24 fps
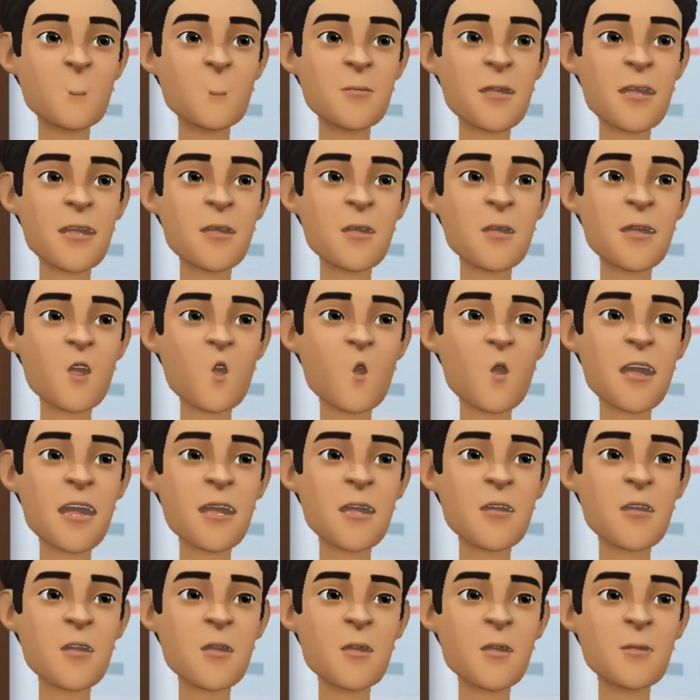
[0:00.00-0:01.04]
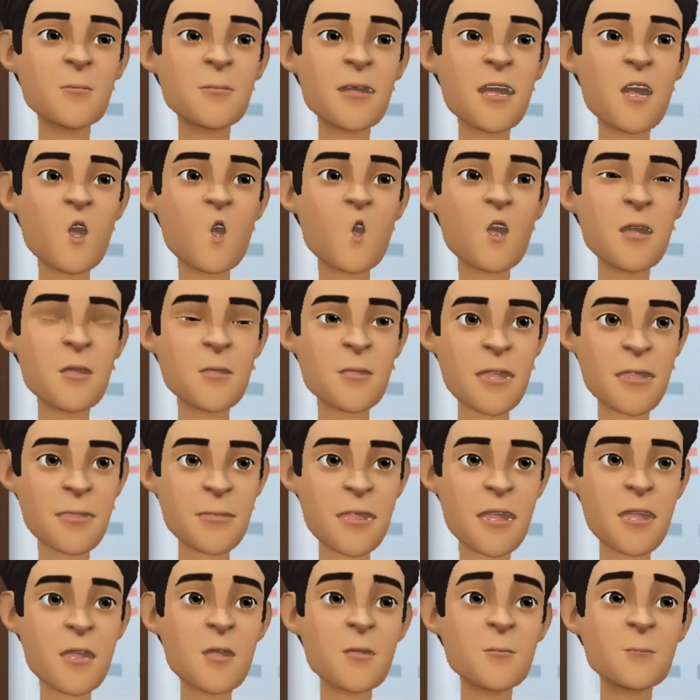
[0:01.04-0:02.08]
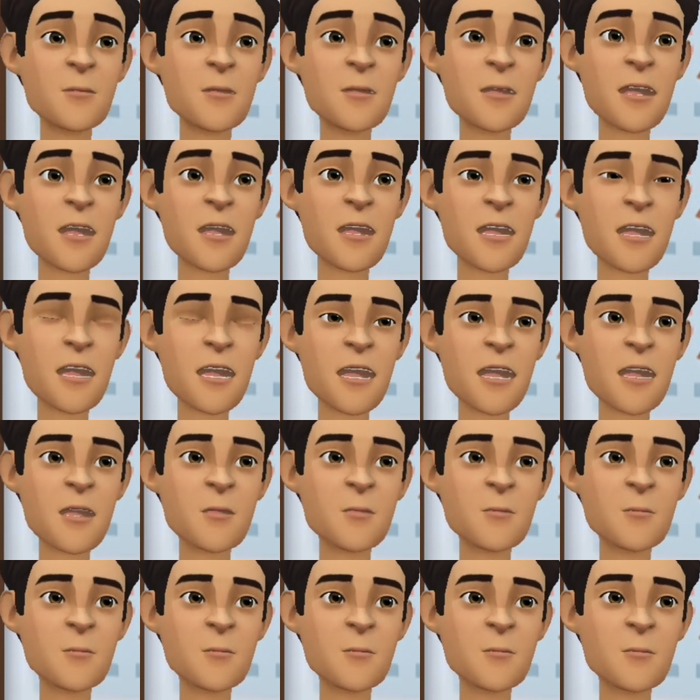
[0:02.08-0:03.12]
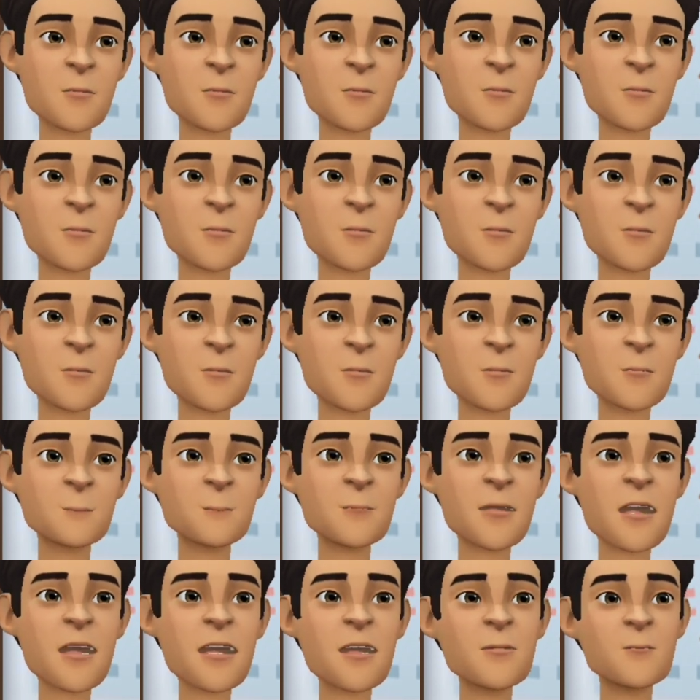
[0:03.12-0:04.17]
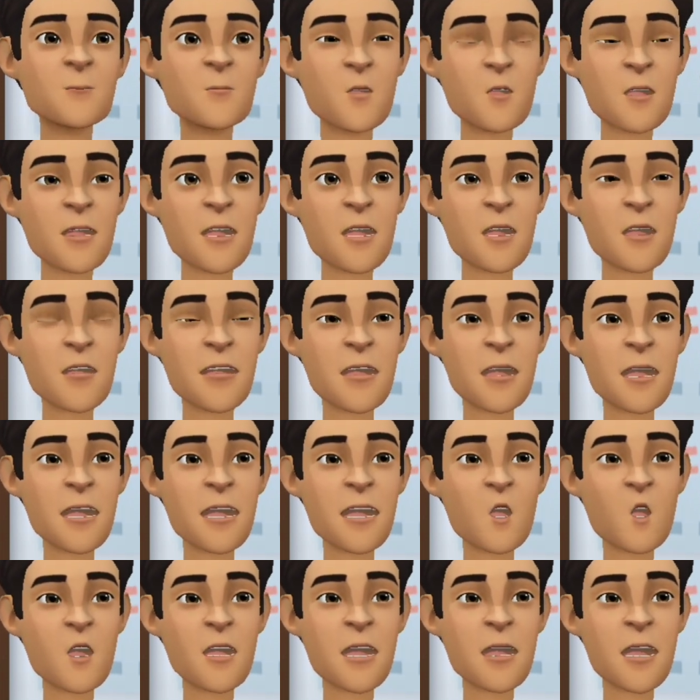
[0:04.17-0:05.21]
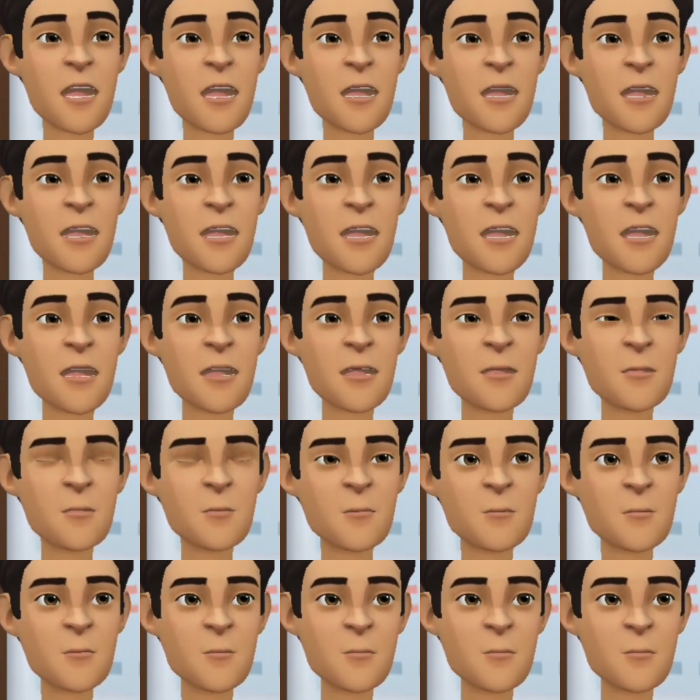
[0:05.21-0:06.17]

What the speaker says: Yes, I often have dry mouth and sometimes headache. But no blurred vision or anything else.